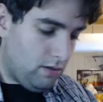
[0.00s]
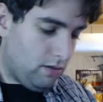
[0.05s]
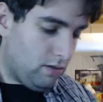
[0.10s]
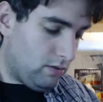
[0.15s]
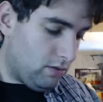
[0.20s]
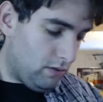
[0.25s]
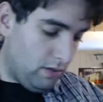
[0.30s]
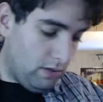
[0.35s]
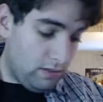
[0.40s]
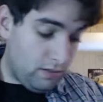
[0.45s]

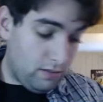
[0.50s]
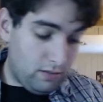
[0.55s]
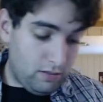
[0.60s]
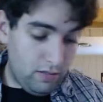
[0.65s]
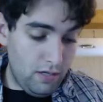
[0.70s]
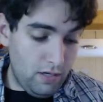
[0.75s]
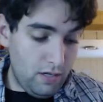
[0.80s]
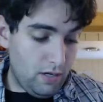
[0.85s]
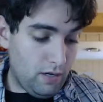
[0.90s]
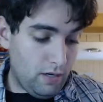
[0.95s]
So let's
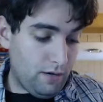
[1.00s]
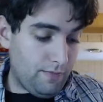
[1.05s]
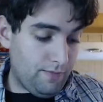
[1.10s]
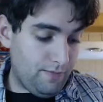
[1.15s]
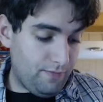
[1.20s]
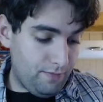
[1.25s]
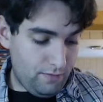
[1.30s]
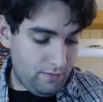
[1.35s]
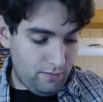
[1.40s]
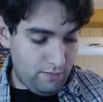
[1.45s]
see.
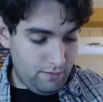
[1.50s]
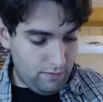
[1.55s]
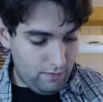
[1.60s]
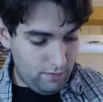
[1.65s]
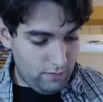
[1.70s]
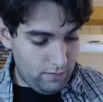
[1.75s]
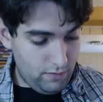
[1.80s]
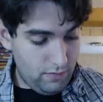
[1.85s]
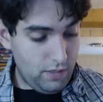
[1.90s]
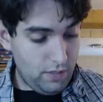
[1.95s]

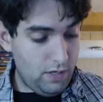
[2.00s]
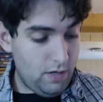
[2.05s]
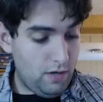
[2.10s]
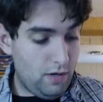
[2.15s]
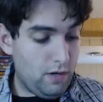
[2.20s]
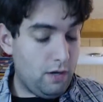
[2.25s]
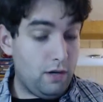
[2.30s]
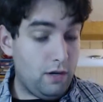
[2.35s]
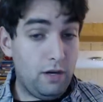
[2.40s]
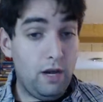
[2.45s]

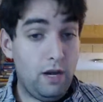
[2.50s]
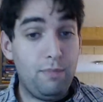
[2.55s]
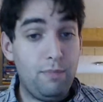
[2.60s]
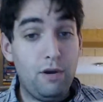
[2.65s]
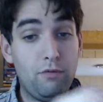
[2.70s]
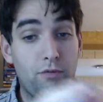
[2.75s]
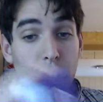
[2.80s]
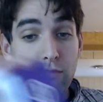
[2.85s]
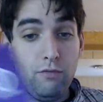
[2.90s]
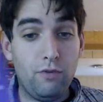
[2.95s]
How
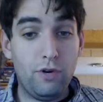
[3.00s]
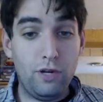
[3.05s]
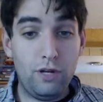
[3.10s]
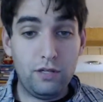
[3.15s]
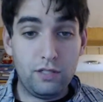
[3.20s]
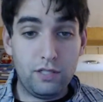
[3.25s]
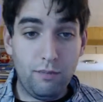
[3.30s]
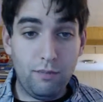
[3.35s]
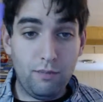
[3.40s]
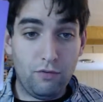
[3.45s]
about we
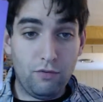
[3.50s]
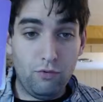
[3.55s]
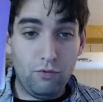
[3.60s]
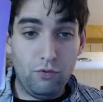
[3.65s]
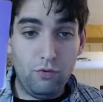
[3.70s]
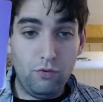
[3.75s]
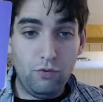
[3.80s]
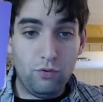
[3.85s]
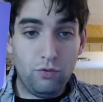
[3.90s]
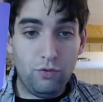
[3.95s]
read some of the
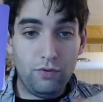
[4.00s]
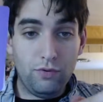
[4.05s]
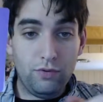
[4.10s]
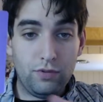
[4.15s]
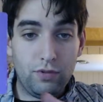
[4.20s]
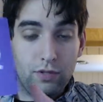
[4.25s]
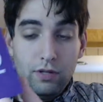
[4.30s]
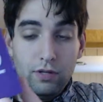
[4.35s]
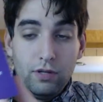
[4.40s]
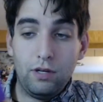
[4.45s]

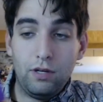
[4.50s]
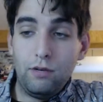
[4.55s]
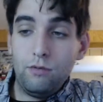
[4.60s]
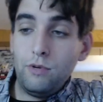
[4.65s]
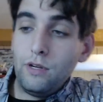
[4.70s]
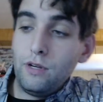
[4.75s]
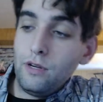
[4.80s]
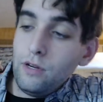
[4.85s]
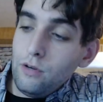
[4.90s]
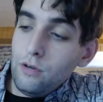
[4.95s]
rules? And here
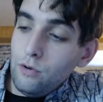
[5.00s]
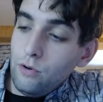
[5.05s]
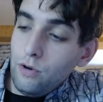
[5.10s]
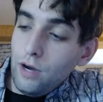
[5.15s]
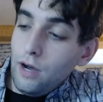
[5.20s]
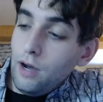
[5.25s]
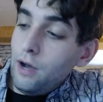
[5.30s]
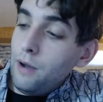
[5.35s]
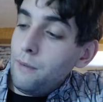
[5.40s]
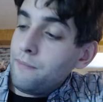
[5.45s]
we go.
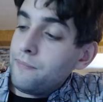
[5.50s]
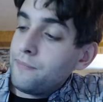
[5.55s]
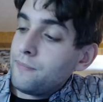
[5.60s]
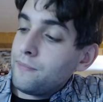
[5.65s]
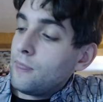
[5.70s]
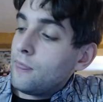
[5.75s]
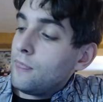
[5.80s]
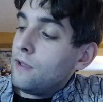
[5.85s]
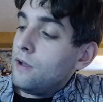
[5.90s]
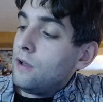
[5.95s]

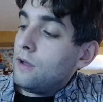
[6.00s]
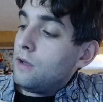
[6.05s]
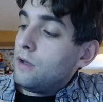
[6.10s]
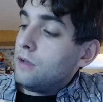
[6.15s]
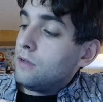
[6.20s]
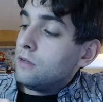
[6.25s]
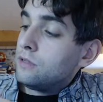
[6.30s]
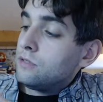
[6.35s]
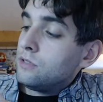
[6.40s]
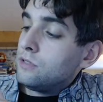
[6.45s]

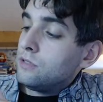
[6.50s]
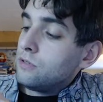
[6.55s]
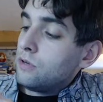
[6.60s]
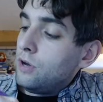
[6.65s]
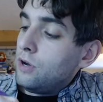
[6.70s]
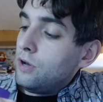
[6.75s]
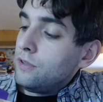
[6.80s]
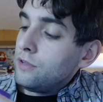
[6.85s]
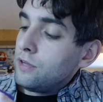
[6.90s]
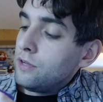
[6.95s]
Guess these are
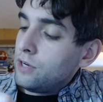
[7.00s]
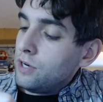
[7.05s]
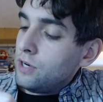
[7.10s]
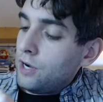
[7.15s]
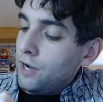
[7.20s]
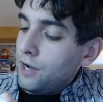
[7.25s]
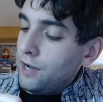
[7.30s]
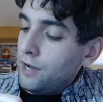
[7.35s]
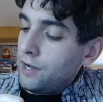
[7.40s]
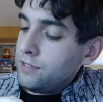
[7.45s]
all the
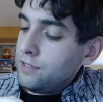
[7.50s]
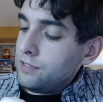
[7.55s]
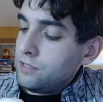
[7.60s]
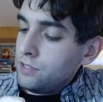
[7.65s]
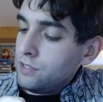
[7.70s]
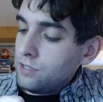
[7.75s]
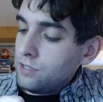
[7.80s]
cards.